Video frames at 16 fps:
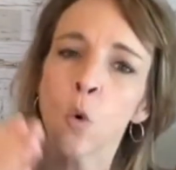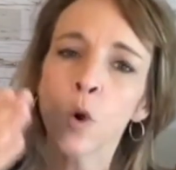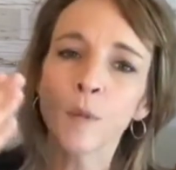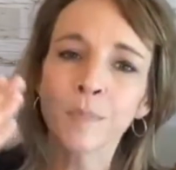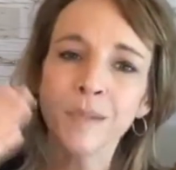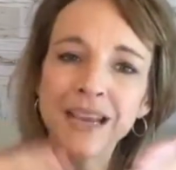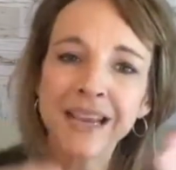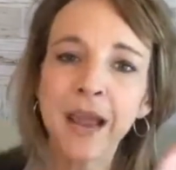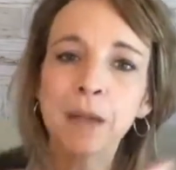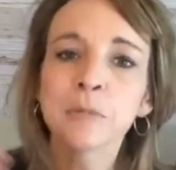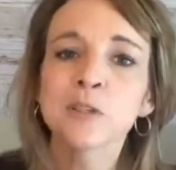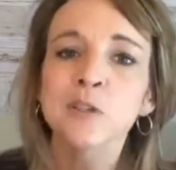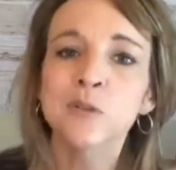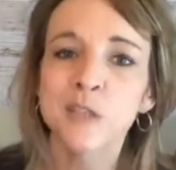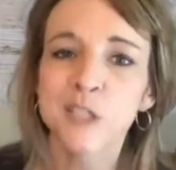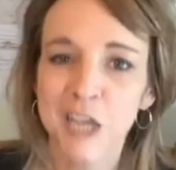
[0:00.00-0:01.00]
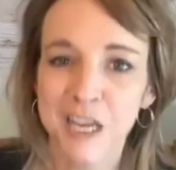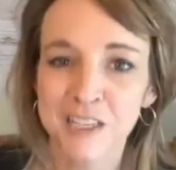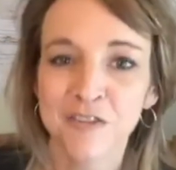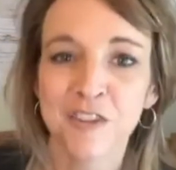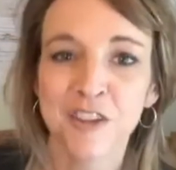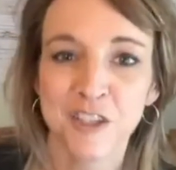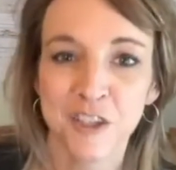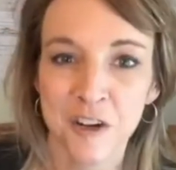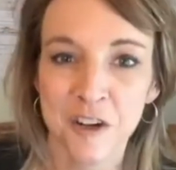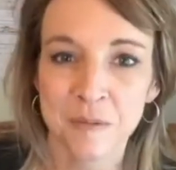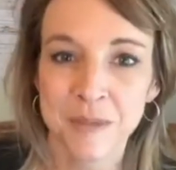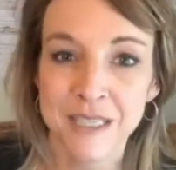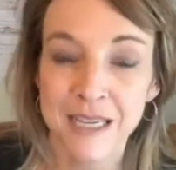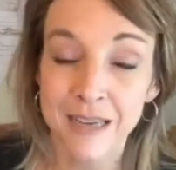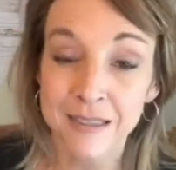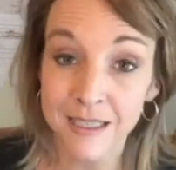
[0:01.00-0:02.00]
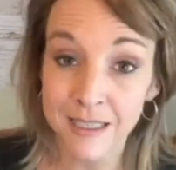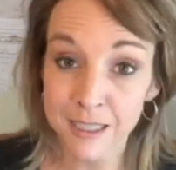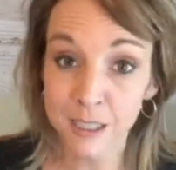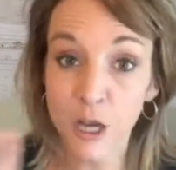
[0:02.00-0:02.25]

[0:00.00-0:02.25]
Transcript: or being able to adjust for the circumstances.